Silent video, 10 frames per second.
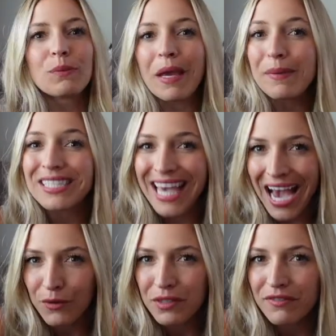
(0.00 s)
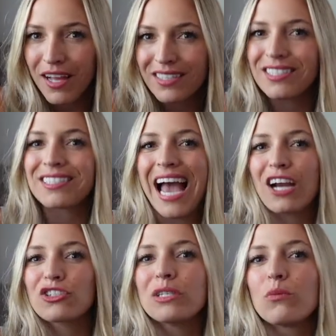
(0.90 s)
baby's gag reflex is
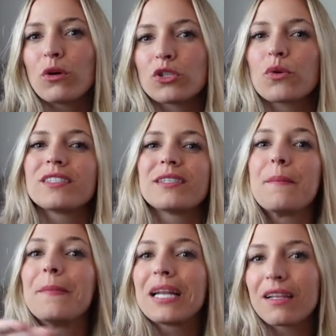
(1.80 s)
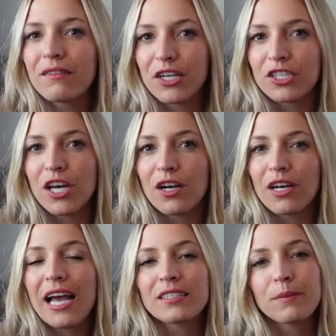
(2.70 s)
actually more towards the middle of their
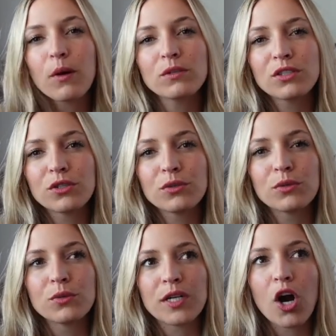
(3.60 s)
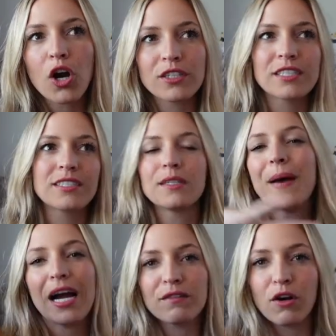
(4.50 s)
tongue as opposed to where ours is the
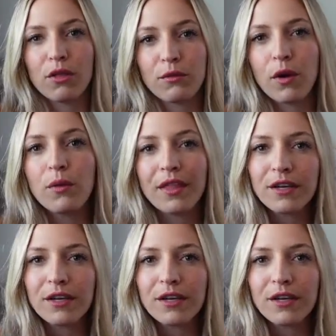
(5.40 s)
back of our throat.